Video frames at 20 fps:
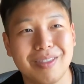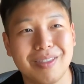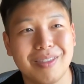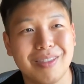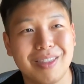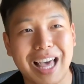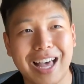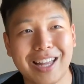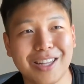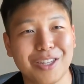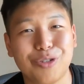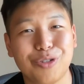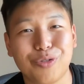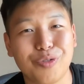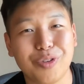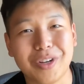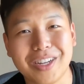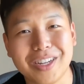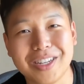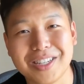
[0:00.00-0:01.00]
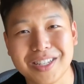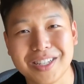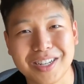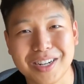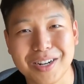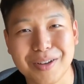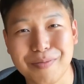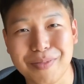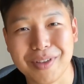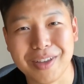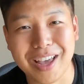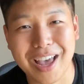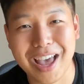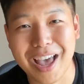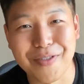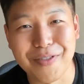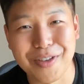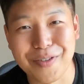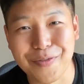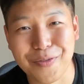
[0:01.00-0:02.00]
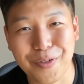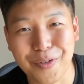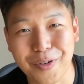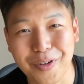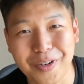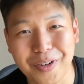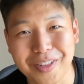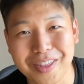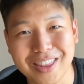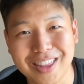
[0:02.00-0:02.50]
that tree is going to be heavy for